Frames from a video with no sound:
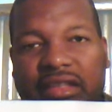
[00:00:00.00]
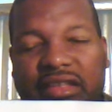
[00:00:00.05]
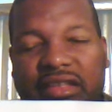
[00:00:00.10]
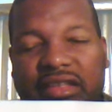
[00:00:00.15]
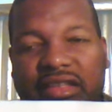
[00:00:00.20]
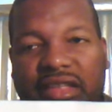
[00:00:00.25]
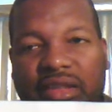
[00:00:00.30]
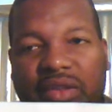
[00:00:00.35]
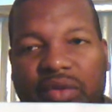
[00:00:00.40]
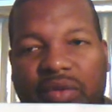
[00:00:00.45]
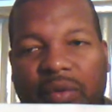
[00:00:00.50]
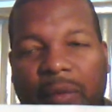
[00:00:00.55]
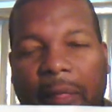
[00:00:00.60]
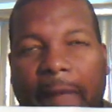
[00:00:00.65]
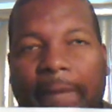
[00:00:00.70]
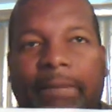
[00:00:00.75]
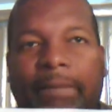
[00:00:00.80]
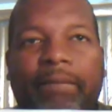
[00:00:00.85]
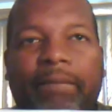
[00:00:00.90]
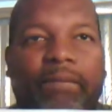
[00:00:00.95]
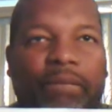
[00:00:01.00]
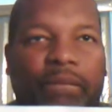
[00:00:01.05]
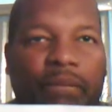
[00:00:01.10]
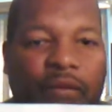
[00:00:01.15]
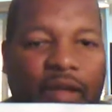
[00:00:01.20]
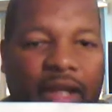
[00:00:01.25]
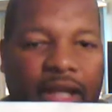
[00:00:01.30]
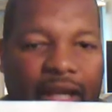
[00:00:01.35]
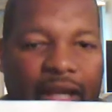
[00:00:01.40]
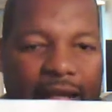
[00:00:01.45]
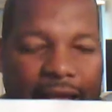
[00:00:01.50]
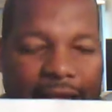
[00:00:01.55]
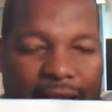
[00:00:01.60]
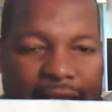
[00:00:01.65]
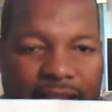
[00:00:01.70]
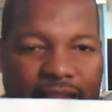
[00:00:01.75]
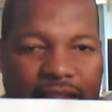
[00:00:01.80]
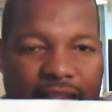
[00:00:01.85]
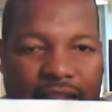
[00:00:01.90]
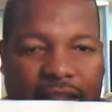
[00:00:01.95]
So
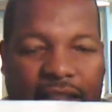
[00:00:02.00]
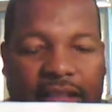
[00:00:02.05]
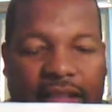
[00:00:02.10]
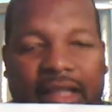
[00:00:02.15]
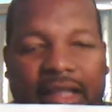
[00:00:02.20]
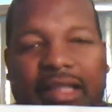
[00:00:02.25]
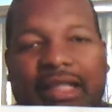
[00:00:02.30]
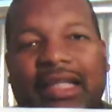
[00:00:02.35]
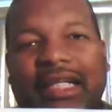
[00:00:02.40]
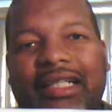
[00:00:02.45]
18